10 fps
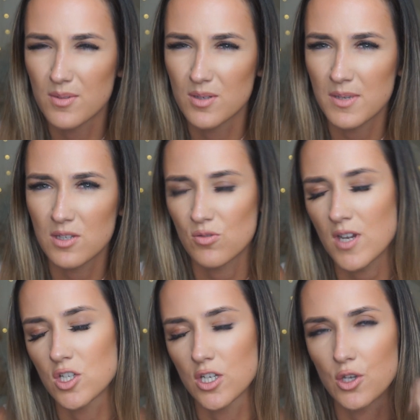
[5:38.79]
It's a bit
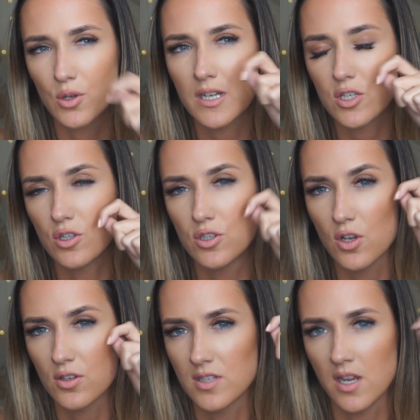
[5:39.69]
strange, like you can literally
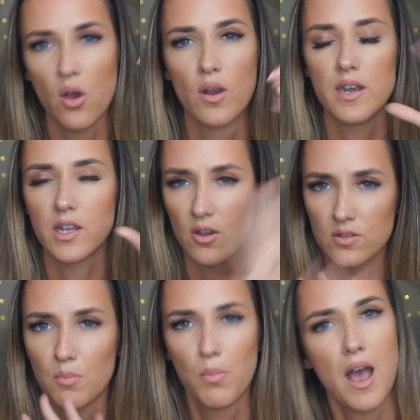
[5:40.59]
dust it on and it goes
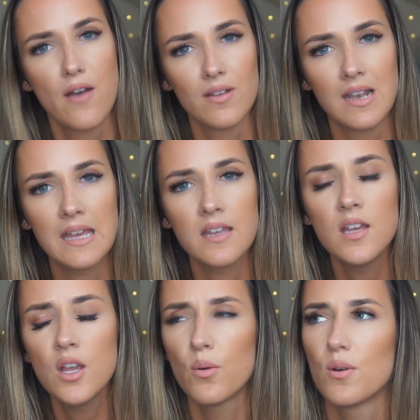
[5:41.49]
on perfectly,
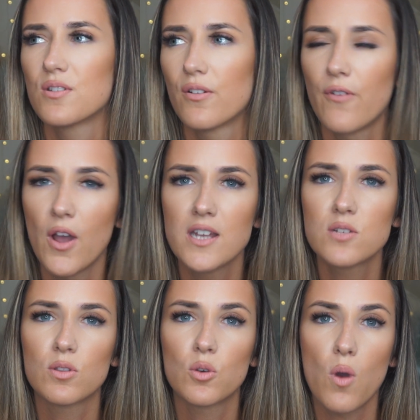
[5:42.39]
whereas I find
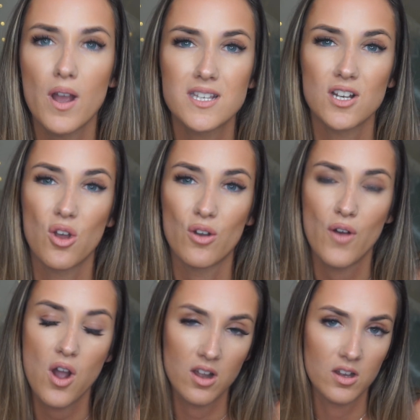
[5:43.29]
with quite a lot of
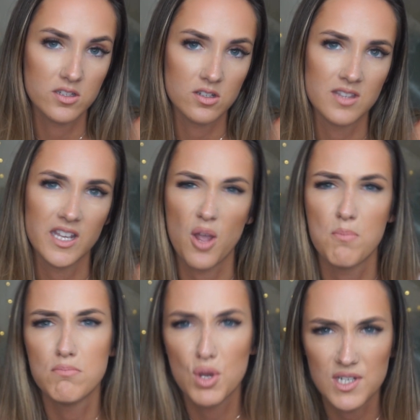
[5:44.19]
highlighters they go
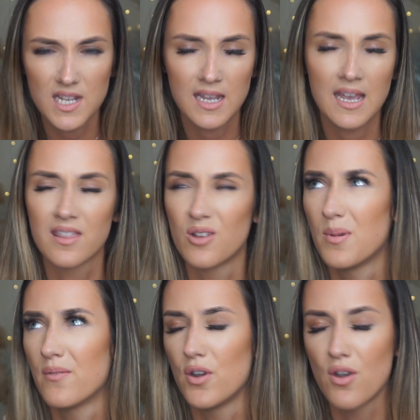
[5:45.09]
muddy and they're a
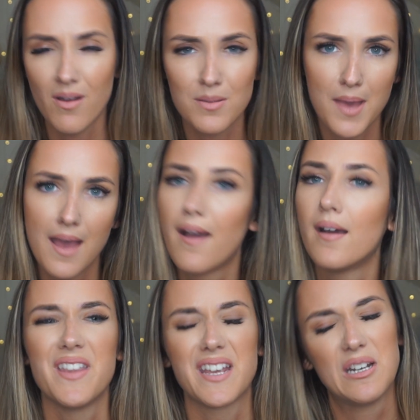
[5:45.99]
bit of a nightmare
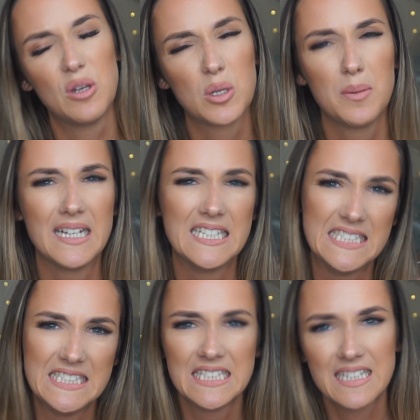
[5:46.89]
and they can look a bit
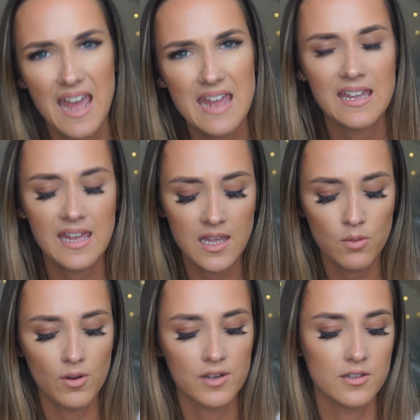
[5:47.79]
cakey,
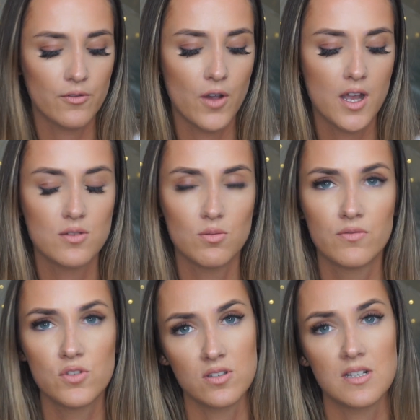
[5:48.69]
whereas I find
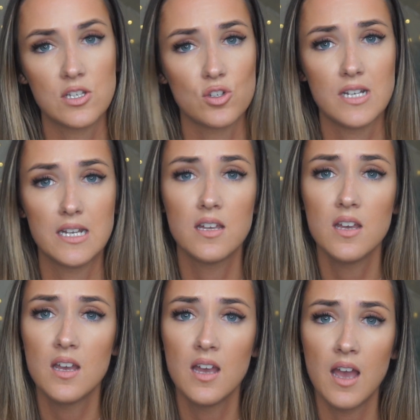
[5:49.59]
with just literally
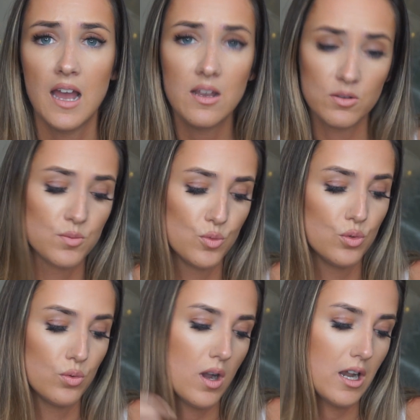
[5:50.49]
a little
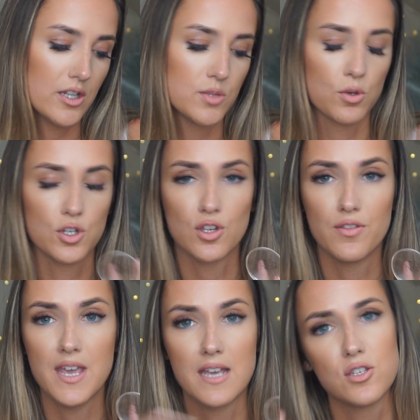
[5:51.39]
small highlighter brush
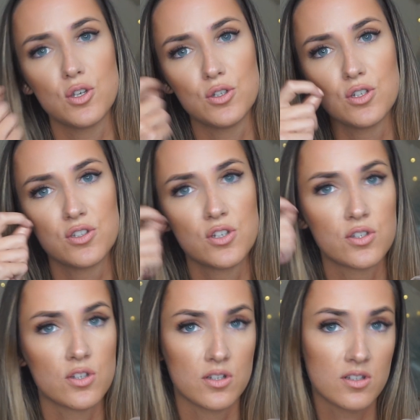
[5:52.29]
and this, you can just
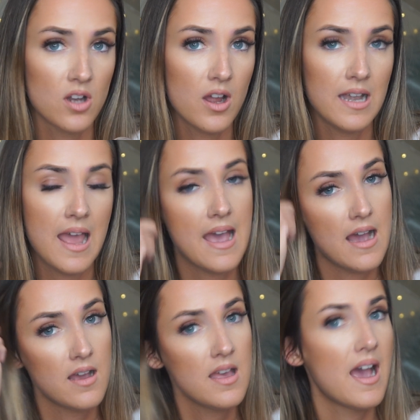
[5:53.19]
dust on a slight
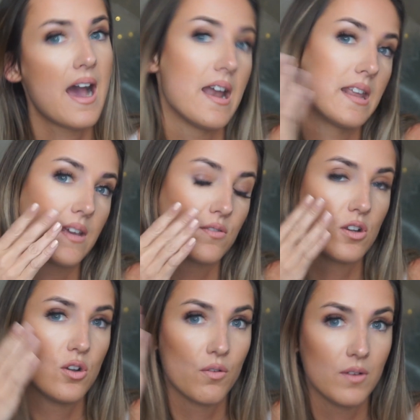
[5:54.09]
layer and it gives a
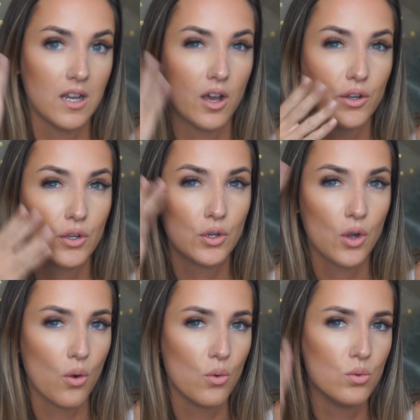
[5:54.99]
lovely like
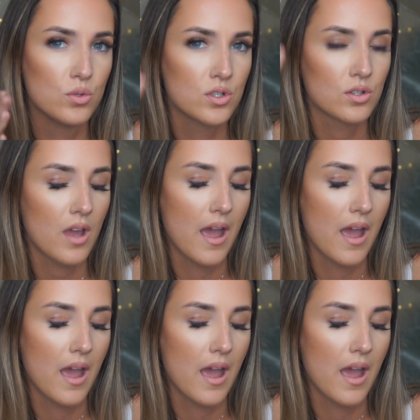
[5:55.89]
gold